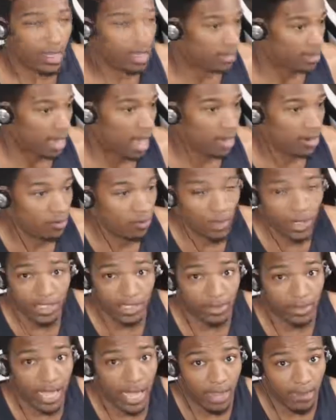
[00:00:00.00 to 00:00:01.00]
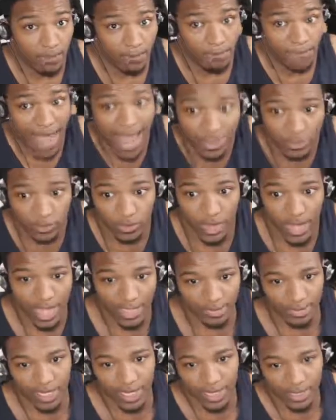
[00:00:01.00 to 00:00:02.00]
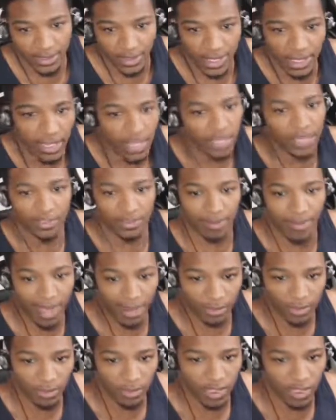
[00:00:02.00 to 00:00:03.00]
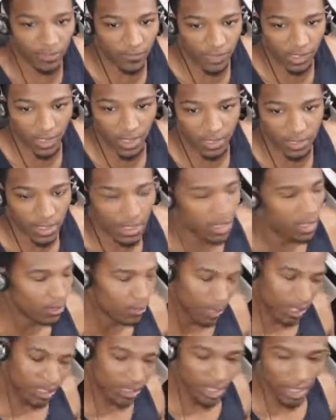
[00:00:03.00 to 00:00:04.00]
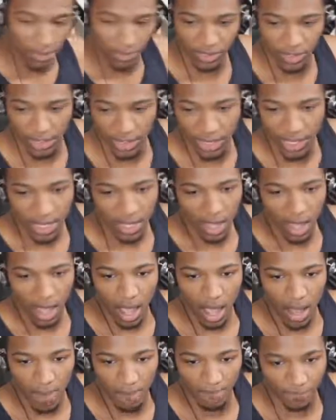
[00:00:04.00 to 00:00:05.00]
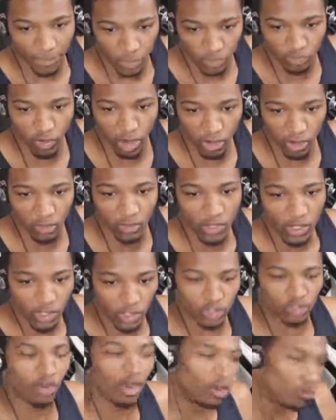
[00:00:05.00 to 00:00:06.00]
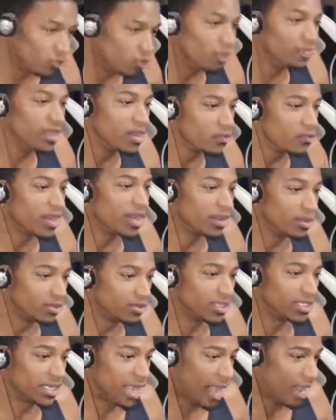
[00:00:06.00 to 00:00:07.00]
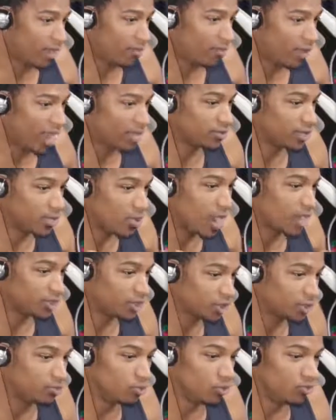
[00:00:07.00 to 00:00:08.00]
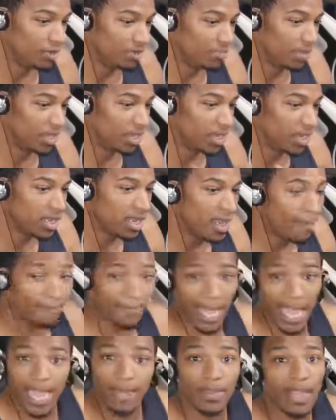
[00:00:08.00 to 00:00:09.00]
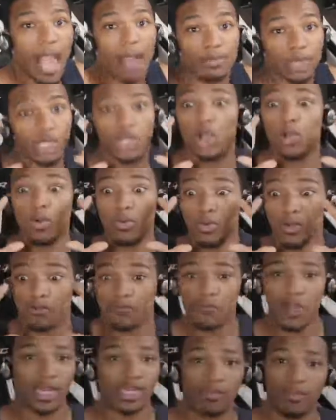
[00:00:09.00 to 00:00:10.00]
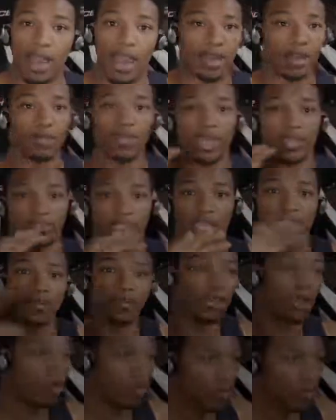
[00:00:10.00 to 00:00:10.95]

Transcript: And I don't want it to get bastardized. But like I said, it doesn't matter too much. If it does, we can deal with it. The struggle will be real tonight as we watch this movie, but maybe I'm gonna go in with a fresh mind. Okay, so here we go.